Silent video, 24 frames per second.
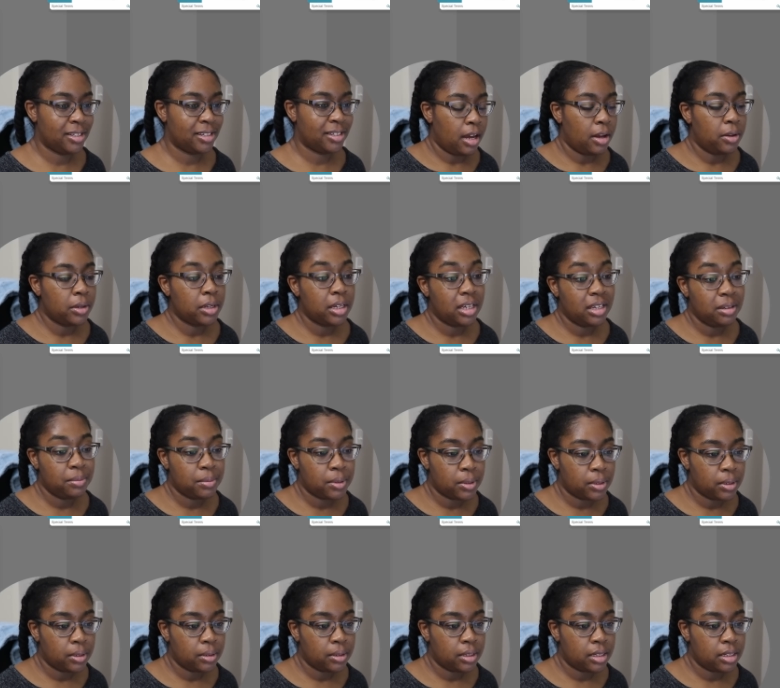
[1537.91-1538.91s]
I'll keep
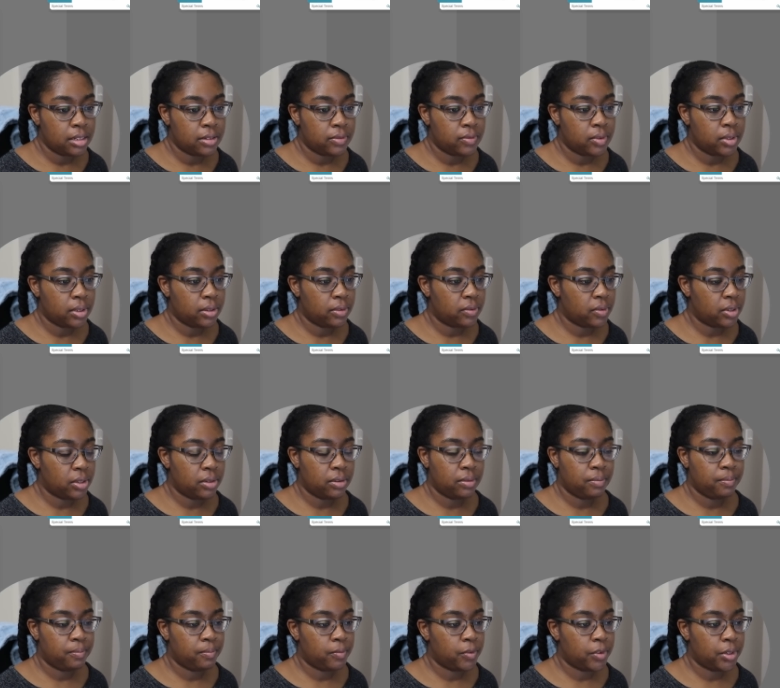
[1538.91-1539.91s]
30 days of
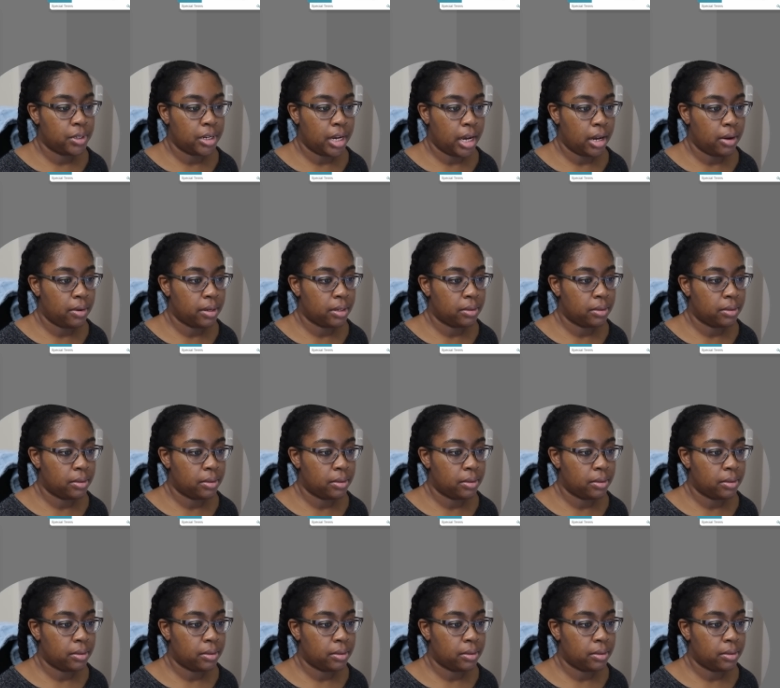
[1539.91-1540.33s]
delivery for now.